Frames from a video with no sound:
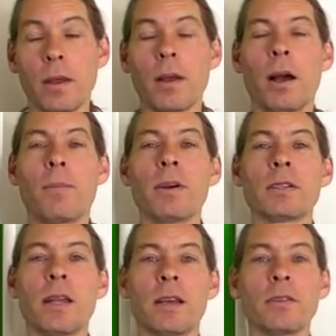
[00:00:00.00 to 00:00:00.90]
a
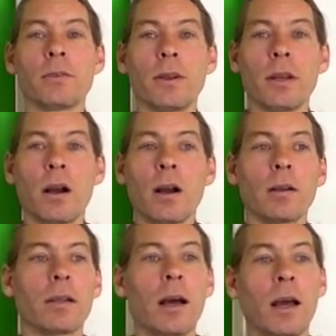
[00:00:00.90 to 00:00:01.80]
person has a really
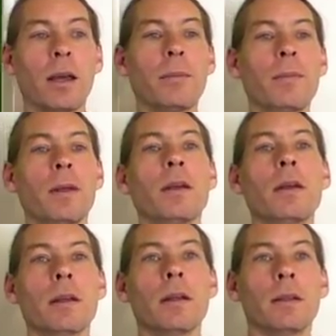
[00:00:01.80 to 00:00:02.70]
hard time
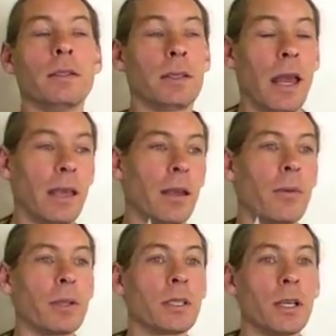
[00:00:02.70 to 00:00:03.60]
taking
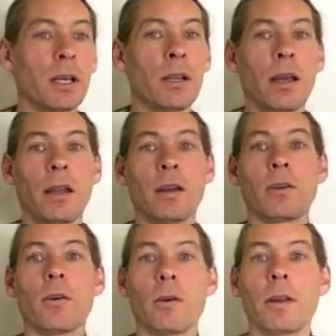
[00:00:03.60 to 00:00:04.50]
what's good and
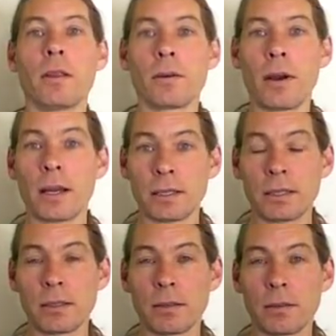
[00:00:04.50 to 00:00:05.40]
ignoring the
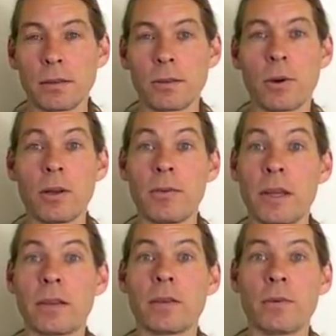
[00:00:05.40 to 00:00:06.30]
rest. So what does
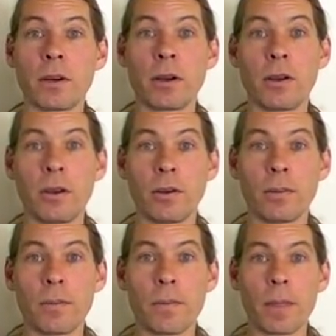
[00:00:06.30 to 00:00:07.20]
Venus in Virgo do?
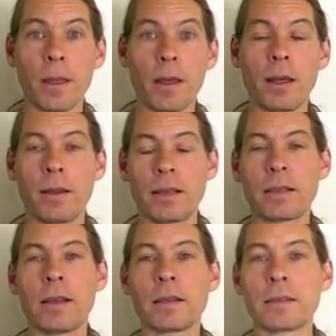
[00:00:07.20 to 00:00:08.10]
It
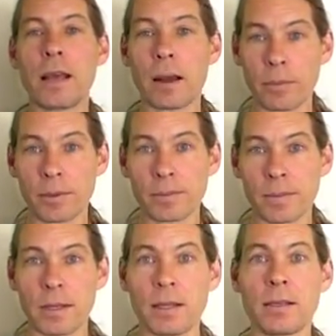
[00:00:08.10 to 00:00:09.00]
doesn't accept.
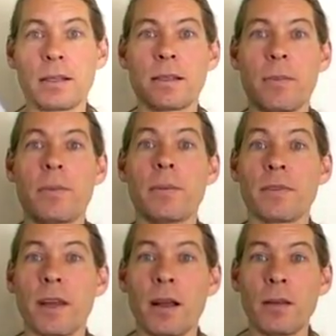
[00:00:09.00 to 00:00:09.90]
It doesn't accept
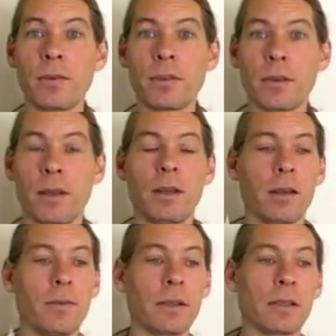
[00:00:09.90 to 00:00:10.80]
themselves. It
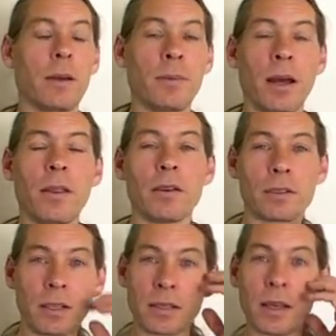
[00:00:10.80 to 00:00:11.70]
doesn't accept others.
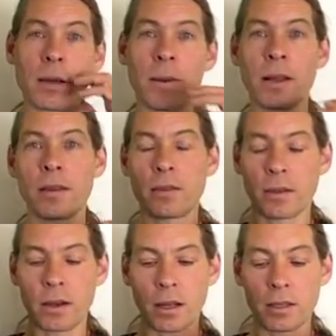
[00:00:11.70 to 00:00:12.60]
Let's think about this
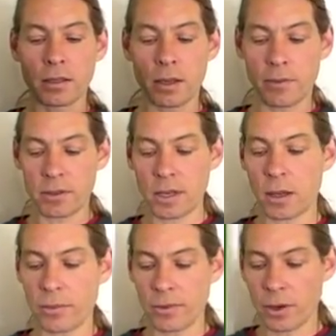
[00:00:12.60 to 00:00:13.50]
in context of
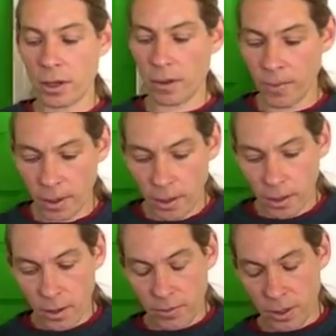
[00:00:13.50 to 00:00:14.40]
ourselves, Virgo.
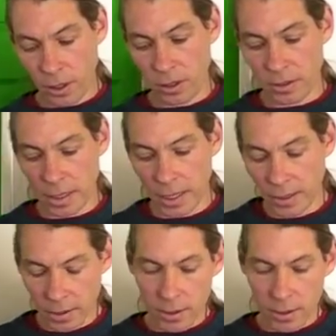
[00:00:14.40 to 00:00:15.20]
Virgo's like,